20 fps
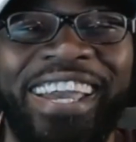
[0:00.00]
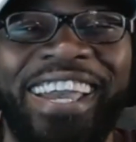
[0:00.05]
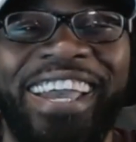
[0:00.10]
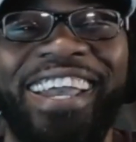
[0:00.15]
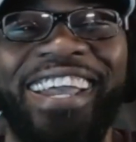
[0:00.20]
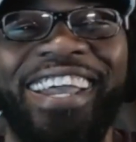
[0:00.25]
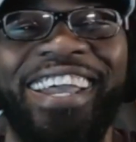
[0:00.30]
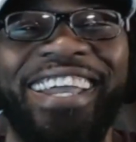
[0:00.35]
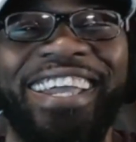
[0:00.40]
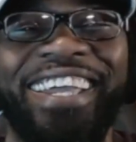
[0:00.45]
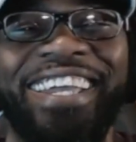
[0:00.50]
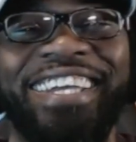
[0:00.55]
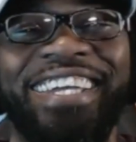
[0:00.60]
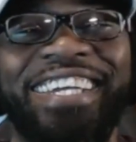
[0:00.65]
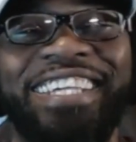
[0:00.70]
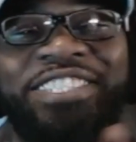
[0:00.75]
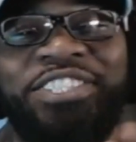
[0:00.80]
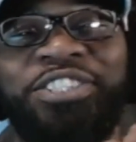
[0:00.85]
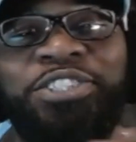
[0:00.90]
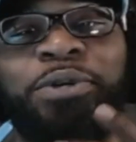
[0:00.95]
Hey,
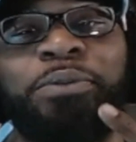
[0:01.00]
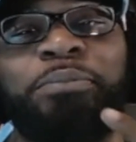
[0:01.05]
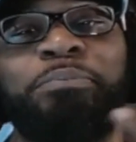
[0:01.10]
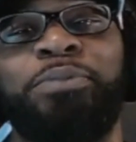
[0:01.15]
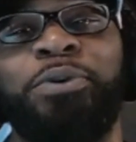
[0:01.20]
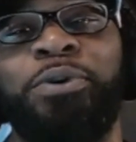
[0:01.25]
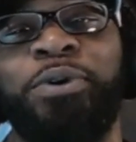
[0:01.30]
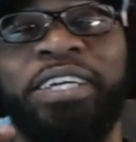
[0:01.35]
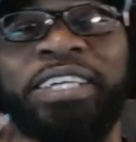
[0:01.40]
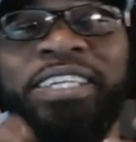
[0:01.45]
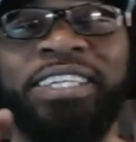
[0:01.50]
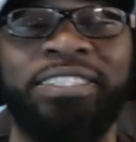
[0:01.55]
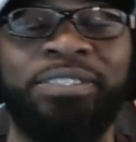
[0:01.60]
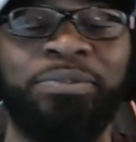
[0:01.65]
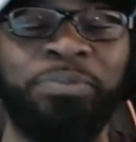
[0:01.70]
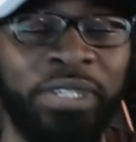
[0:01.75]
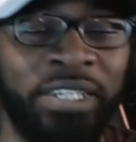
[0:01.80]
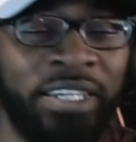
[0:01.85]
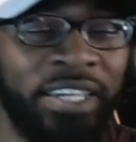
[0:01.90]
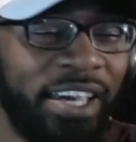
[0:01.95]
it's your boy, it's
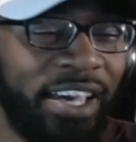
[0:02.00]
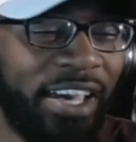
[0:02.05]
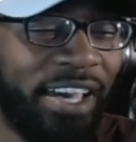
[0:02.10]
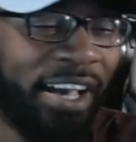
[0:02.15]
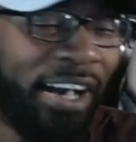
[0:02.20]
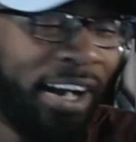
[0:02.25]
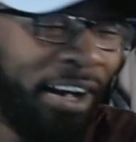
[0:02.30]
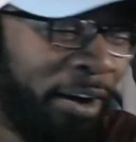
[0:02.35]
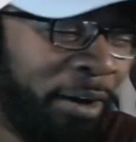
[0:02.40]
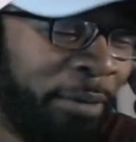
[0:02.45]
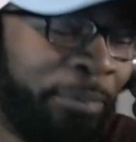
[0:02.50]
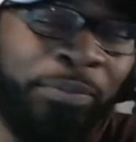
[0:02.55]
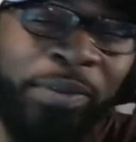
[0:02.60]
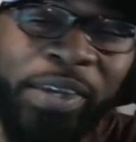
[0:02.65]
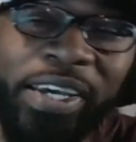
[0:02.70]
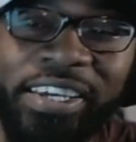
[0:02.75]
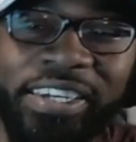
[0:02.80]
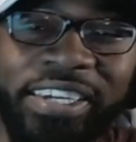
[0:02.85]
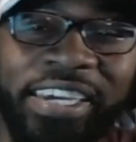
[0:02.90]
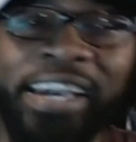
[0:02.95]
me. Um,
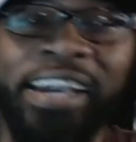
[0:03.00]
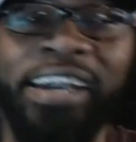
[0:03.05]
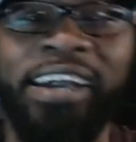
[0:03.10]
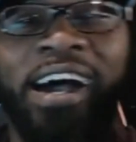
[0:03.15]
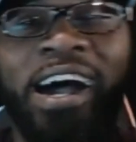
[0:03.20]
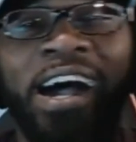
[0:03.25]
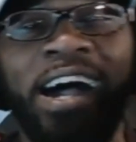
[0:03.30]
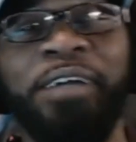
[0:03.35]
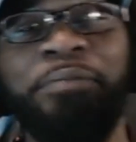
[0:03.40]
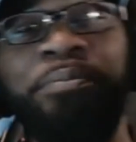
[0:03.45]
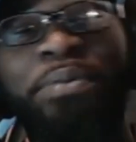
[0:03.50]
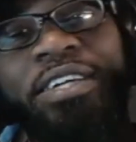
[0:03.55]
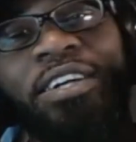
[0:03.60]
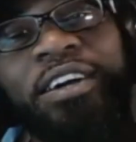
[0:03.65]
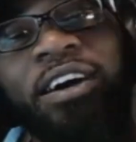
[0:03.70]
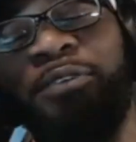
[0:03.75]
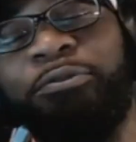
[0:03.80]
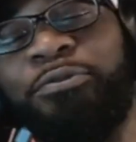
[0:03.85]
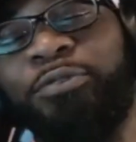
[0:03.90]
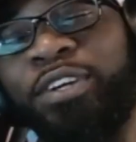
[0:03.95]
yeah, I've been
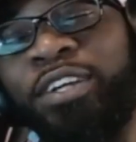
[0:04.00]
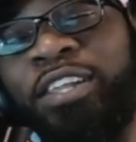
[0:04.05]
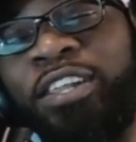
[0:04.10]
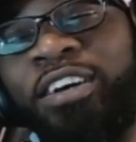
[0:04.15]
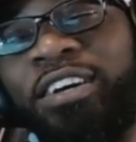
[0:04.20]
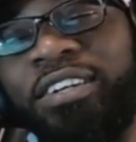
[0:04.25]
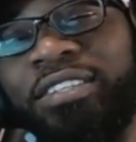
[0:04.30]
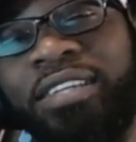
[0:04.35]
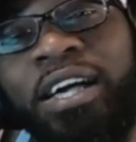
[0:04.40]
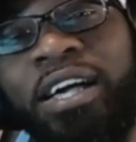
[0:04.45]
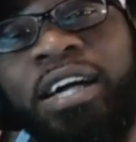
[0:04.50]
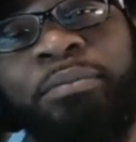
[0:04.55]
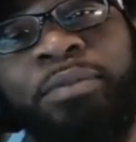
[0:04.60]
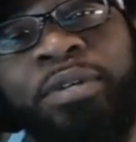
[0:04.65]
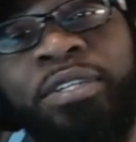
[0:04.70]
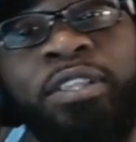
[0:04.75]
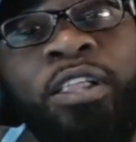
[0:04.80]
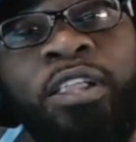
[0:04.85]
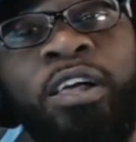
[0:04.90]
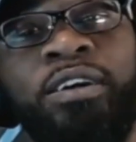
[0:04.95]
gone for a long time, a
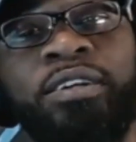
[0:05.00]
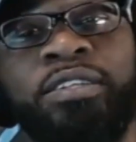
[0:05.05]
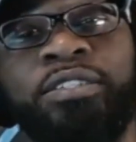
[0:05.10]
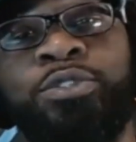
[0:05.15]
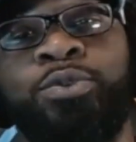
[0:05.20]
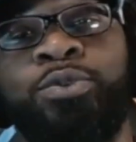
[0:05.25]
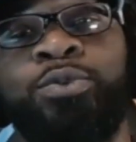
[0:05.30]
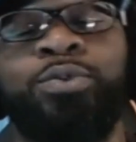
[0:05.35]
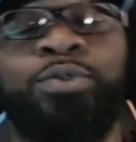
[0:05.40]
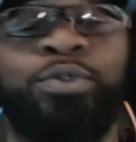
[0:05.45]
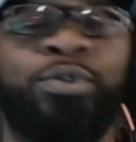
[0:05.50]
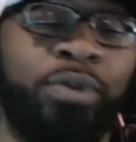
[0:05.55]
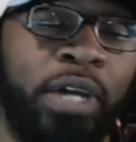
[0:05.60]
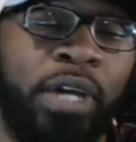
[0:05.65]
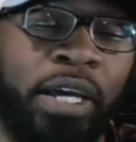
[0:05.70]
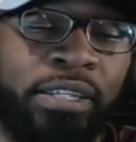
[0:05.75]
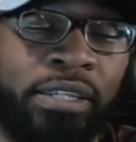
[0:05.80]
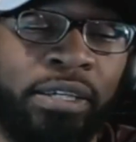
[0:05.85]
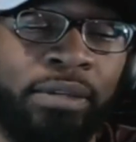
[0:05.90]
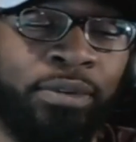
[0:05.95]
long, too, too
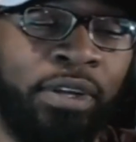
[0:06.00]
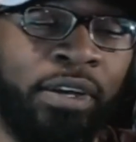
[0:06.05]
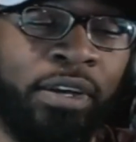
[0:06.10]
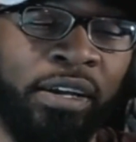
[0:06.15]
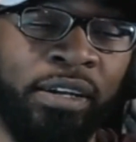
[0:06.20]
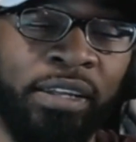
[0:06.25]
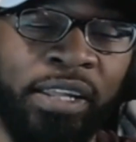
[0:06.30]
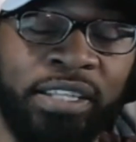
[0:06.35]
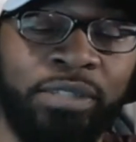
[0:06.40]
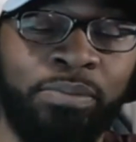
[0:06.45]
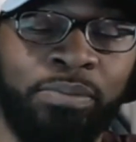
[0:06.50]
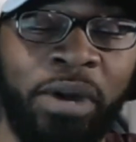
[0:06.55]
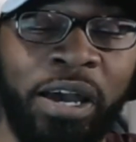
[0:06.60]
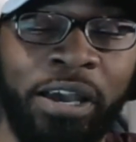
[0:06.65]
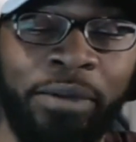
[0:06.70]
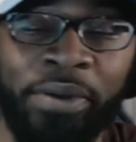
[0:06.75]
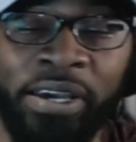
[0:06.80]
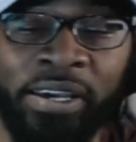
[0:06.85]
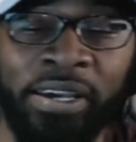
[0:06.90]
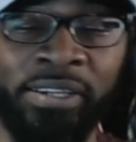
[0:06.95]
goddamn long. That's my
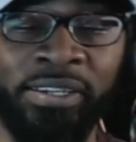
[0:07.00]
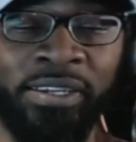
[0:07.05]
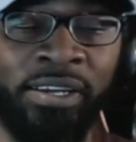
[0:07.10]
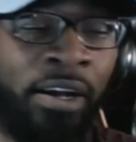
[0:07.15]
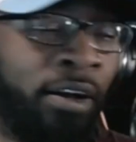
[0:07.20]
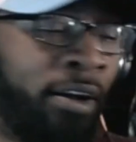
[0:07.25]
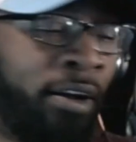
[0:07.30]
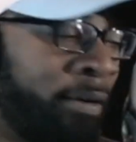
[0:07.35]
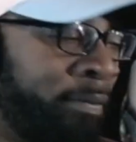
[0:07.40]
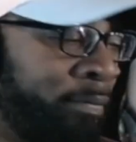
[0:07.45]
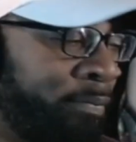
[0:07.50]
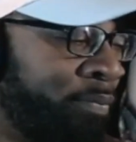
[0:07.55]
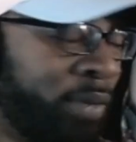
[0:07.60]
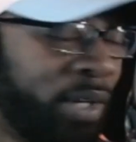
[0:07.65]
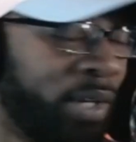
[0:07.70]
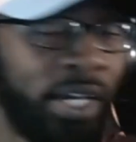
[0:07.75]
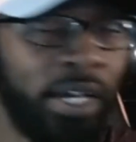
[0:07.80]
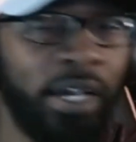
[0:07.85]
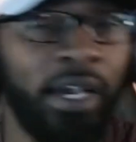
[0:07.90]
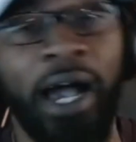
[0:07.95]
bad. Um,
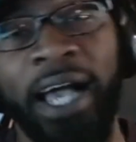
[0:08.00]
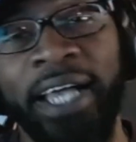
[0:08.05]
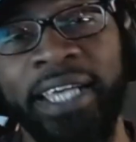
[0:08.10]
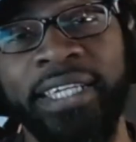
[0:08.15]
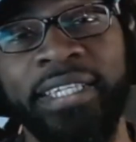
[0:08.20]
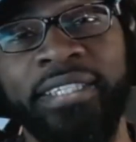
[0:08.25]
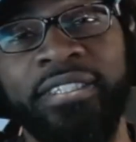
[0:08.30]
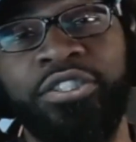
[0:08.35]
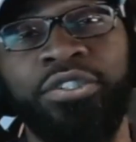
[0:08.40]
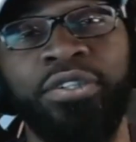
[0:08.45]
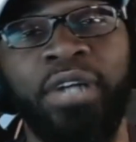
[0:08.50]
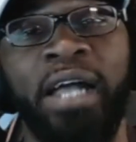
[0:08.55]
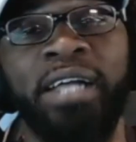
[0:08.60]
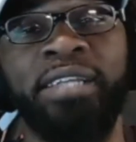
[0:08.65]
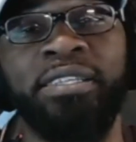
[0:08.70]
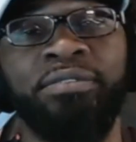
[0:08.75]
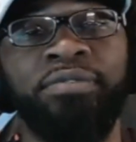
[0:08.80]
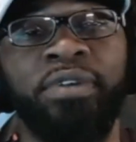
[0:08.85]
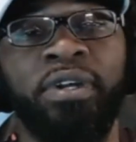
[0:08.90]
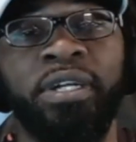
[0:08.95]
I get
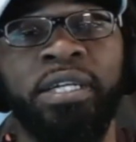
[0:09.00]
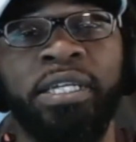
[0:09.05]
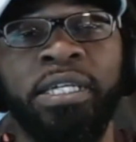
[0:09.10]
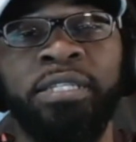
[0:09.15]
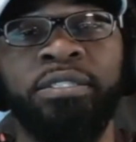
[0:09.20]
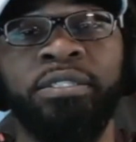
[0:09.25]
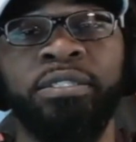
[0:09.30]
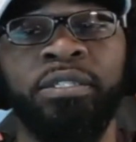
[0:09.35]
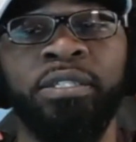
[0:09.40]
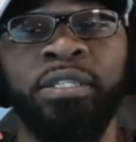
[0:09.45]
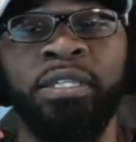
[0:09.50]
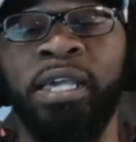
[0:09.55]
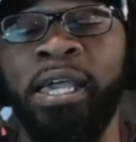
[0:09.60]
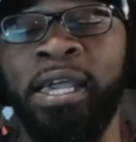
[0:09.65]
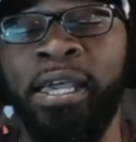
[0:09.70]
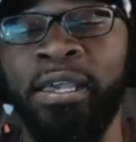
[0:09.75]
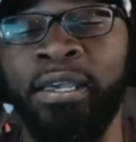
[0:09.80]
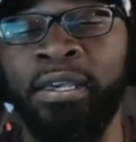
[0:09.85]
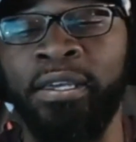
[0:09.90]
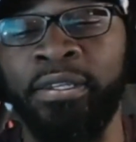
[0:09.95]
distracted very easily,
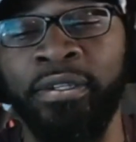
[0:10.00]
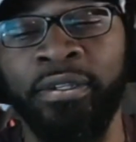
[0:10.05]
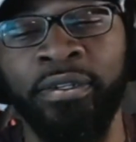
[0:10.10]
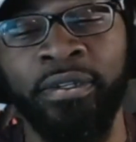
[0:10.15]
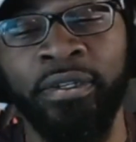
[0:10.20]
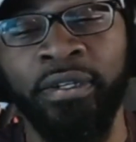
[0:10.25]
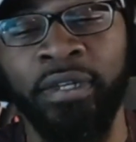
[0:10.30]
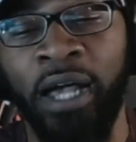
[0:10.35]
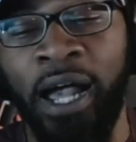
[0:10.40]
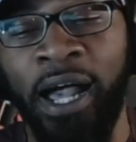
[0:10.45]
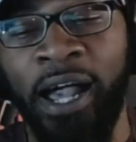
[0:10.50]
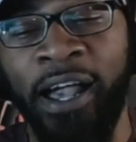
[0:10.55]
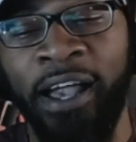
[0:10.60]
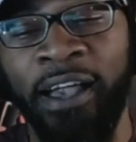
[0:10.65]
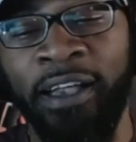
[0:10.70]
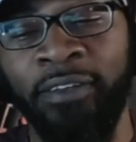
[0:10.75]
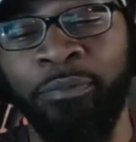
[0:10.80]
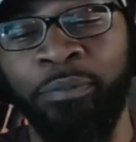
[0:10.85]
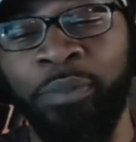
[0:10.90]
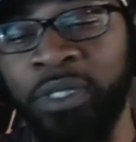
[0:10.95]
and
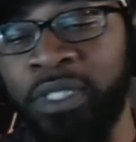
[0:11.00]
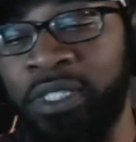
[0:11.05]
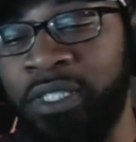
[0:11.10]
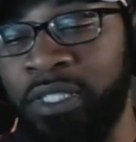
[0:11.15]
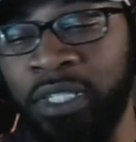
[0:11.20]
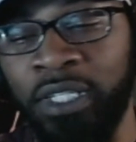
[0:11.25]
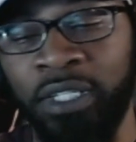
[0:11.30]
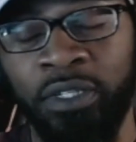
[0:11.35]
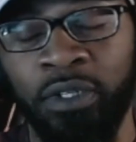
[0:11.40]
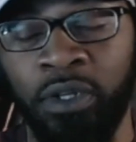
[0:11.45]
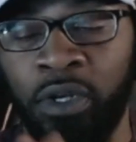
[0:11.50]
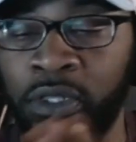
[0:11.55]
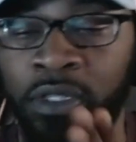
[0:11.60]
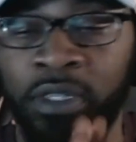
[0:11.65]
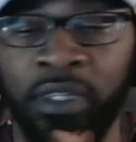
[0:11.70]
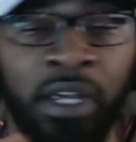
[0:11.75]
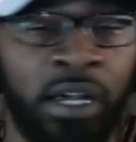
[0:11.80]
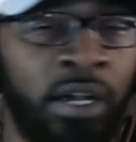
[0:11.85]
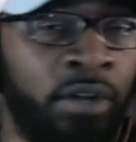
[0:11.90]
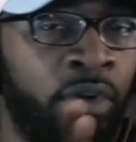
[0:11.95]
I've been seeing all the
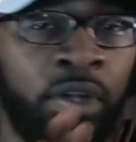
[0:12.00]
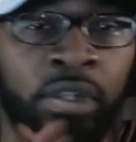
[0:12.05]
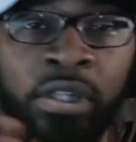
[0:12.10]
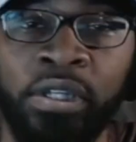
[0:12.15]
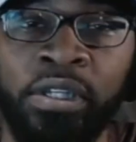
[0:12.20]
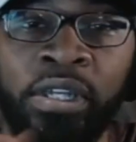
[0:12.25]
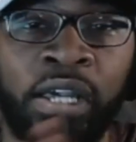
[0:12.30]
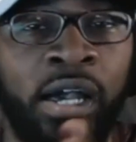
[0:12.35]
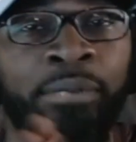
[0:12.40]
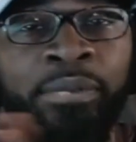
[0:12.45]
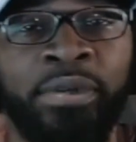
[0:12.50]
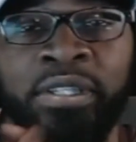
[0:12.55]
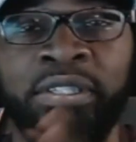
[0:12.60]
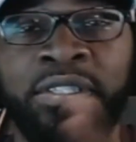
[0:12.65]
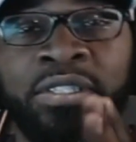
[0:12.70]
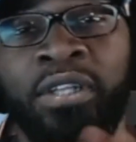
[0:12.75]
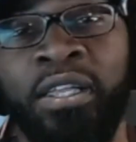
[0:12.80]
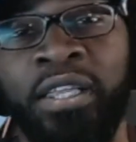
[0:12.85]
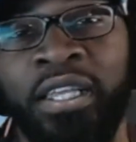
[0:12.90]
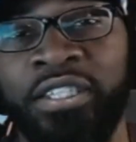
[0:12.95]
love, all the comments,
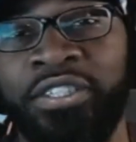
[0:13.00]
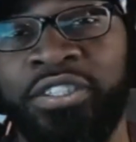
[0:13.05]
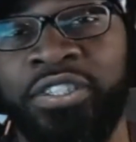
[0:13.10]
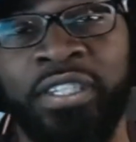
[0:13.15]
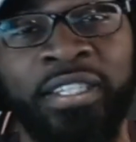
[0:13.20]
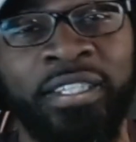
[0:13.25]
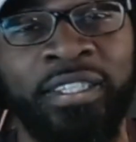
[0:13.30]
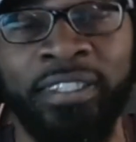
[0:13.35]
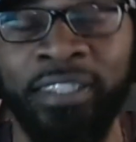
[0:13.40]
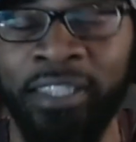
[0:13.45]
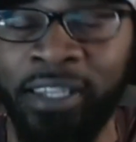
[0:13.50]
and all that shit.